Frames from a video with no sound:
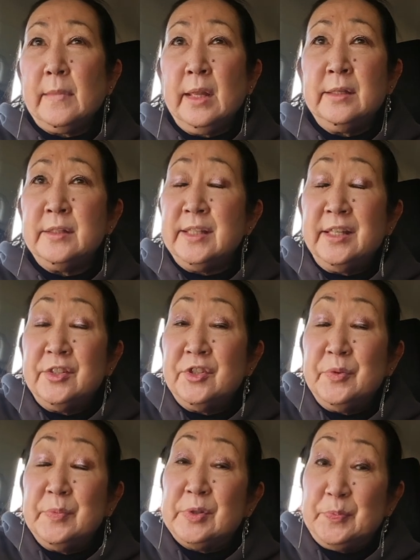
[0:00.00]
And
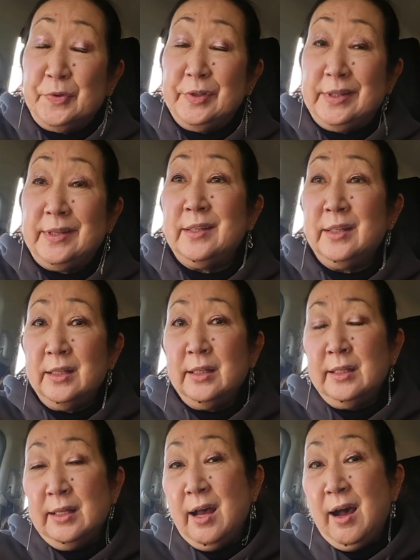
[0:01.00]
tension was pretty
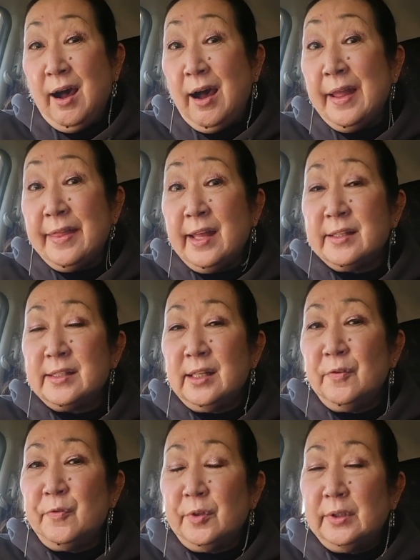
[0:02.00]
high that
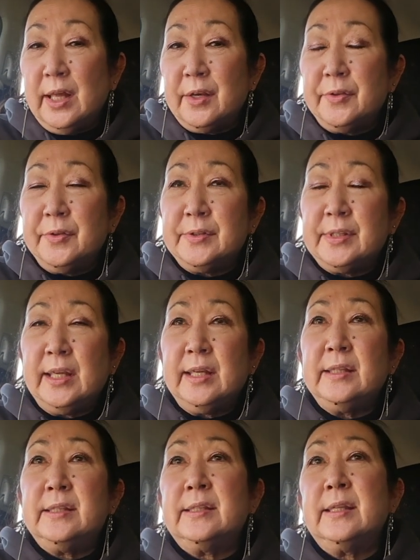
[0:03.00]
day for a lot of those
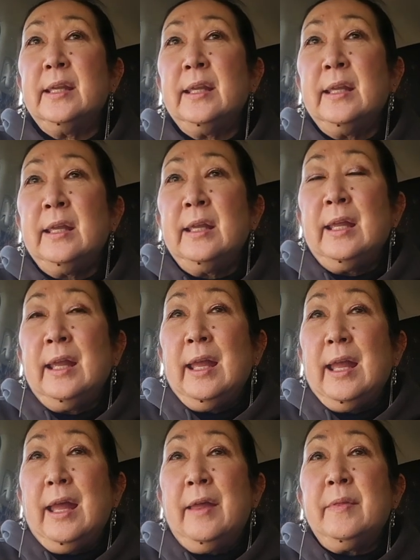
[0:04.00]
kids.
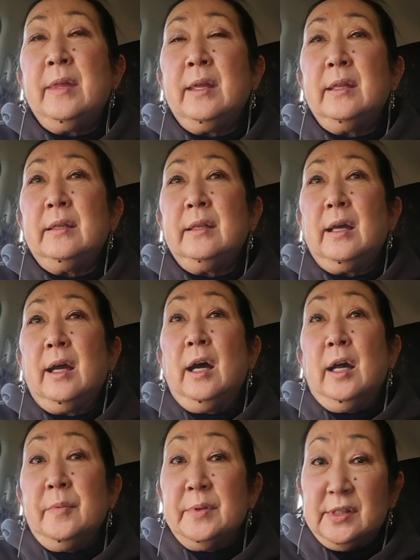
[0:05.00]
And then
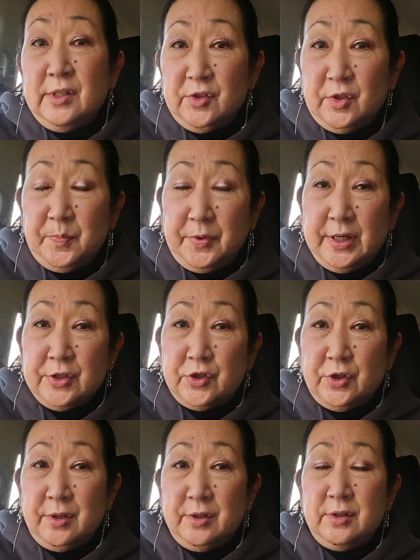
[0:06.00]
I was under
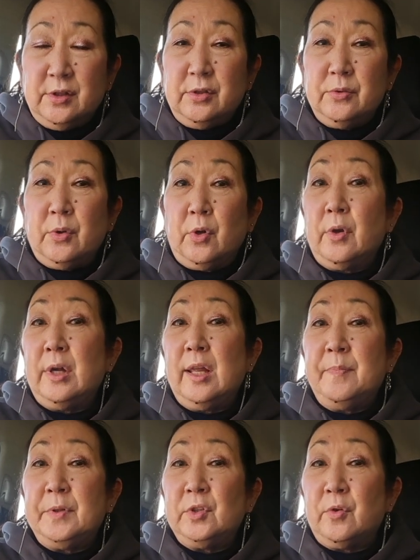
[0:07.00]
pressure to hurry
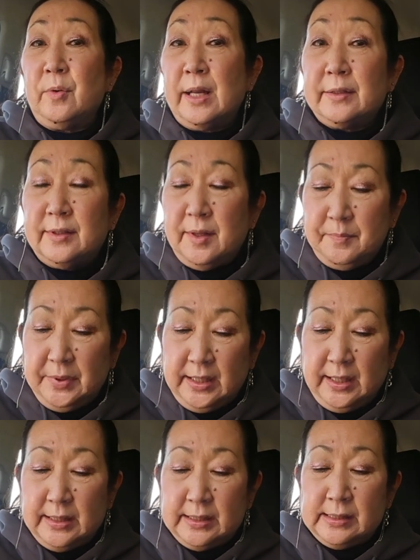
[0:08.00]
up and correct them,
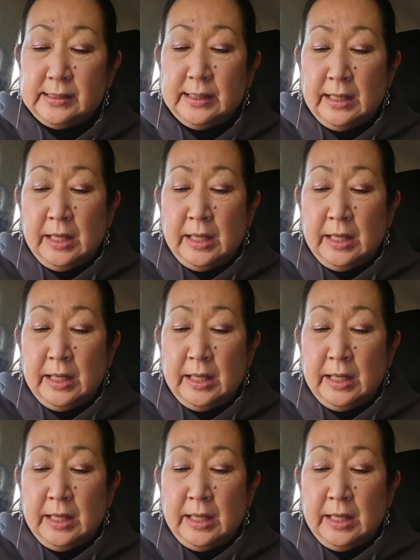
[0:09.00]
because